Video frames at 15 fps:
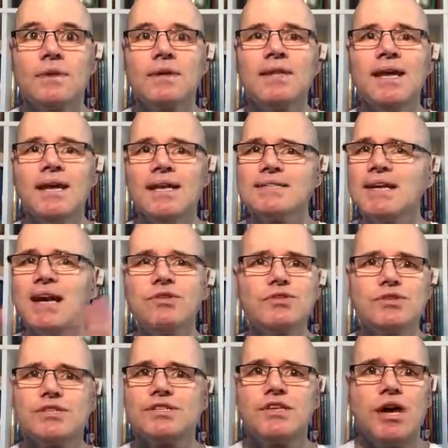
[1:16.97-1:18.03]
Now, there's
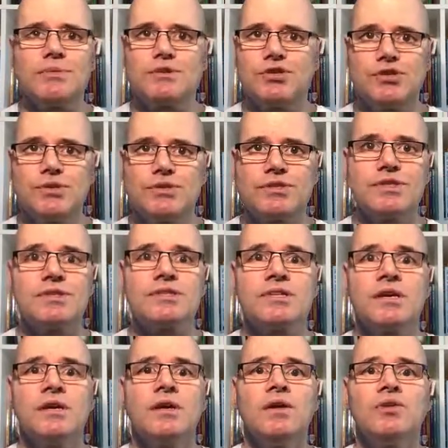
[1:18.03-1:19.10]
hundreds of types of juicers.
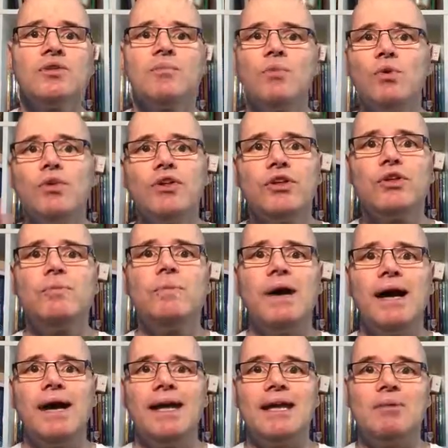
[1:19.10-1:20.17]
The more that you
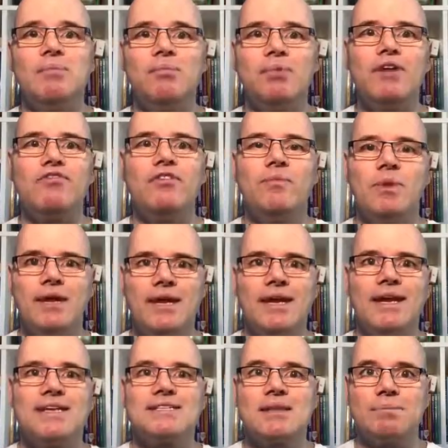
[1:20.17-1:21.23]
pay, preferably,
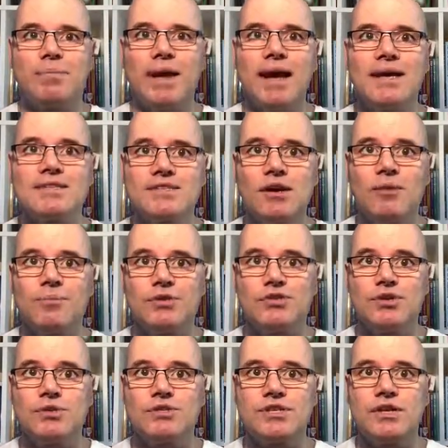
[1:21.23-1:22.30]
is the better type of
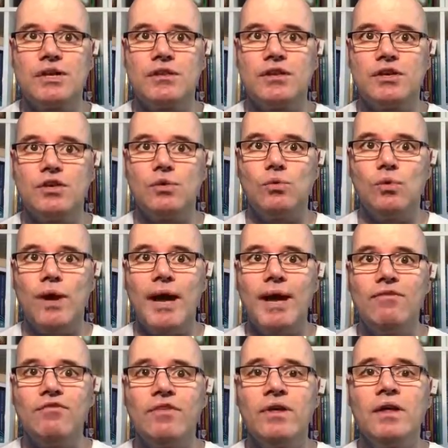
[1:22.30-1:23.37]
juicer that you will
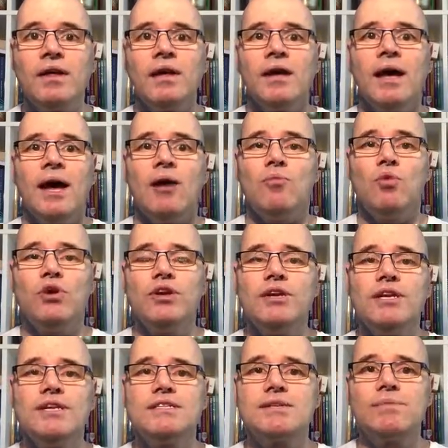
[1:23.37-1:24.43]
have. And what you
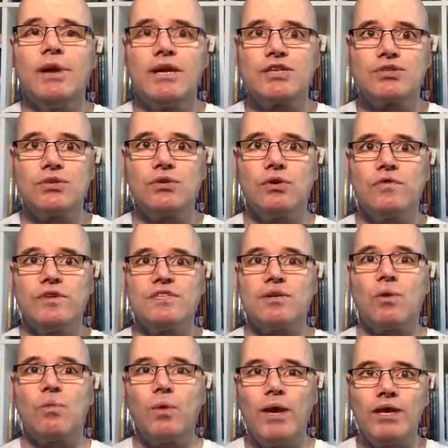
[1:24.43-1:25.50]
need to make sure of is
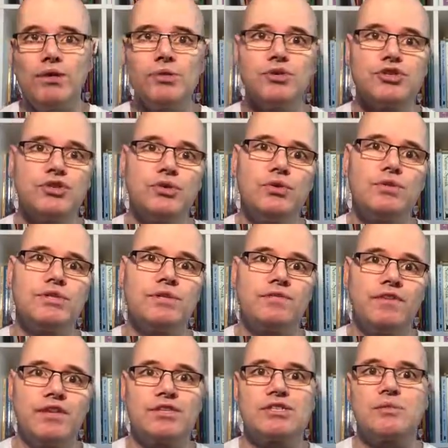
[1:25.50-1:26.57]
that when you juice the
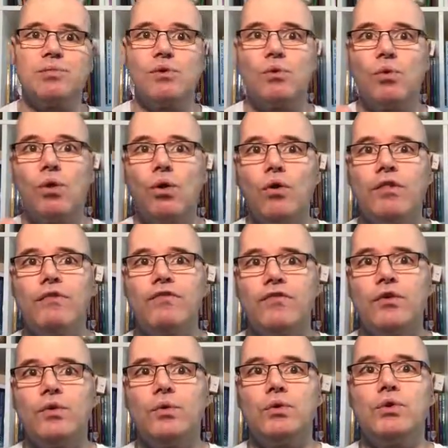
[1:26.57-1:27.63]
vegetable or the
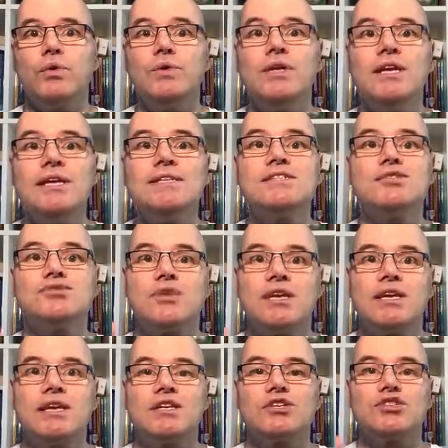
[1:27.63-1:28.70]
fruit, you need to
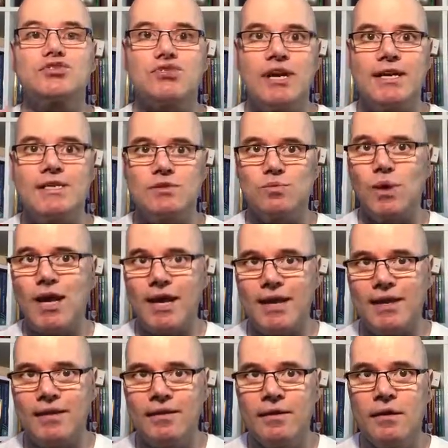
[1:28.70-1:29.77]
drink it straight away.